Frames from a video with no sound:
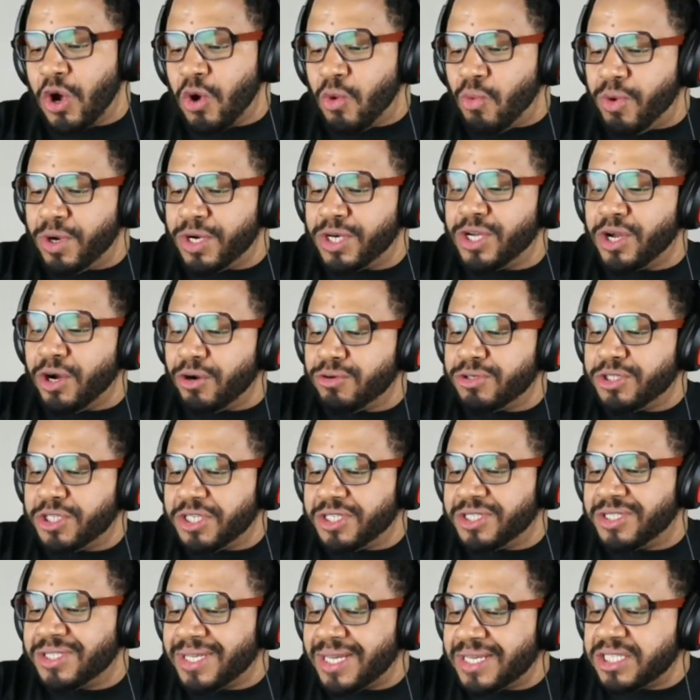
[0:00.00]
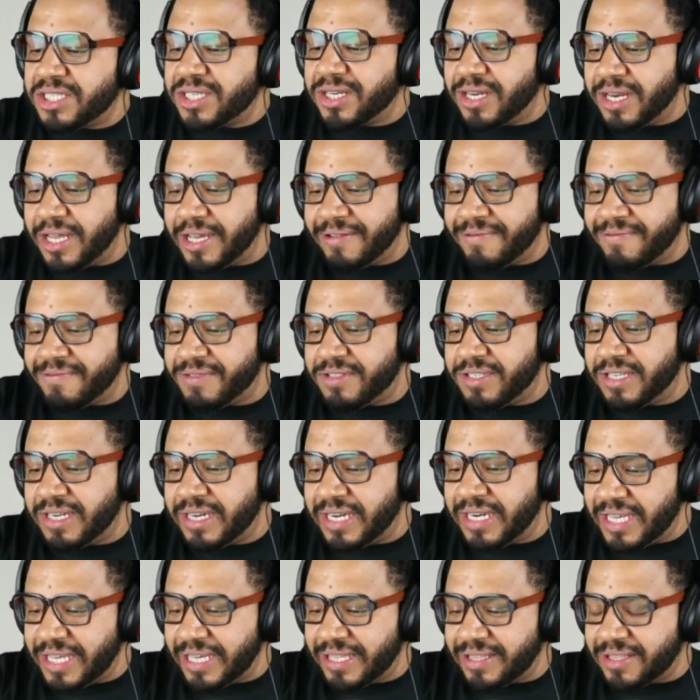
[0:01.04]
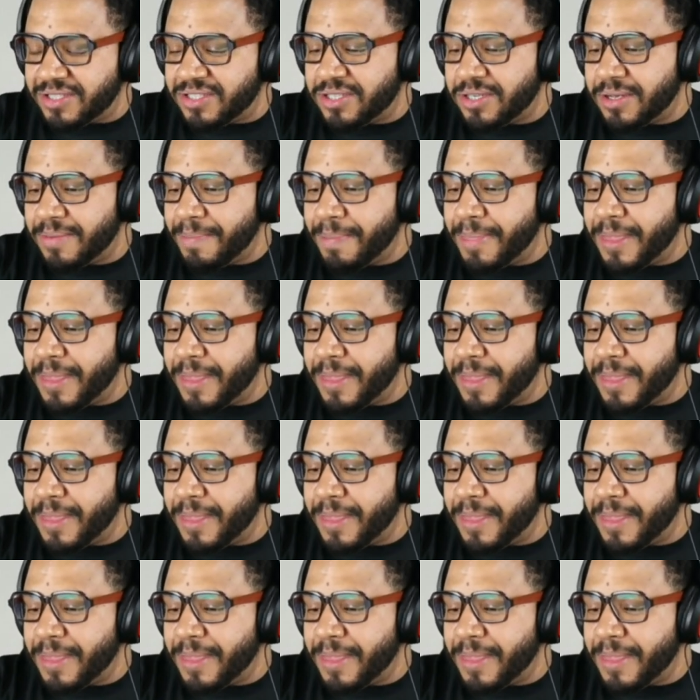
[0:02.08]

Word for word: would go to such lengths, lengths